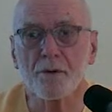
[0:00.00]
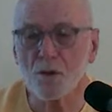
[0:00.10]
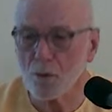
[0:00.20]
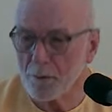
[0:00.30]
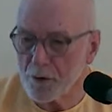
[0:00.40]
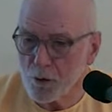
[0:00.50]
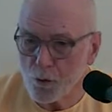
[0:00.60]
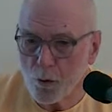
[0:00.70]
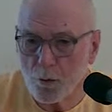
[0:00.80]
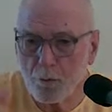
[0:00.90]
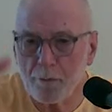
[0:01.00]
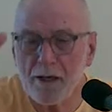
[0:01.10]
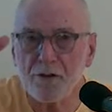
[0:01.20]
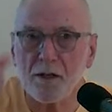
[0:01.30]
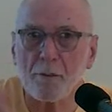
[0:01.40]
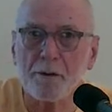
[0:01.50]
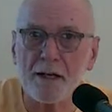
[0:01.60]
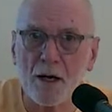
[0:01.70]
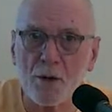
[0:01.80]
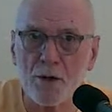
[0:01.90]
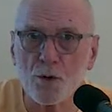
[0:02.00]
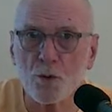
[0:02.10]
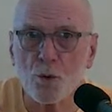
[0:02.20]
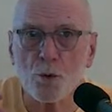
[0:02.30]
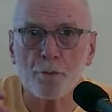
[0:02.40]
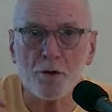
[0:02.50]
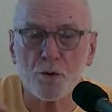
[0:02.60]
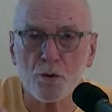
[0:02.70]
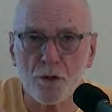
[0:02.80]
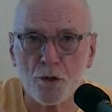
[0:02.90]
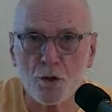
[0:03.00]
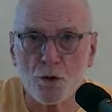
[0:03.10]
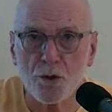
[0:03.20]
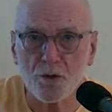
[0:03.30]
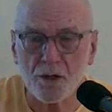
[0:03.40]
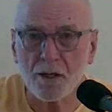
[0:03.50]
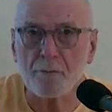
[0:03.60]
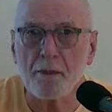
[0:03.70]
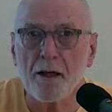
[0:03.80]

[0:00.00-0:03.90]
The Swamiji was pacing up and down in the room. This was in New York City,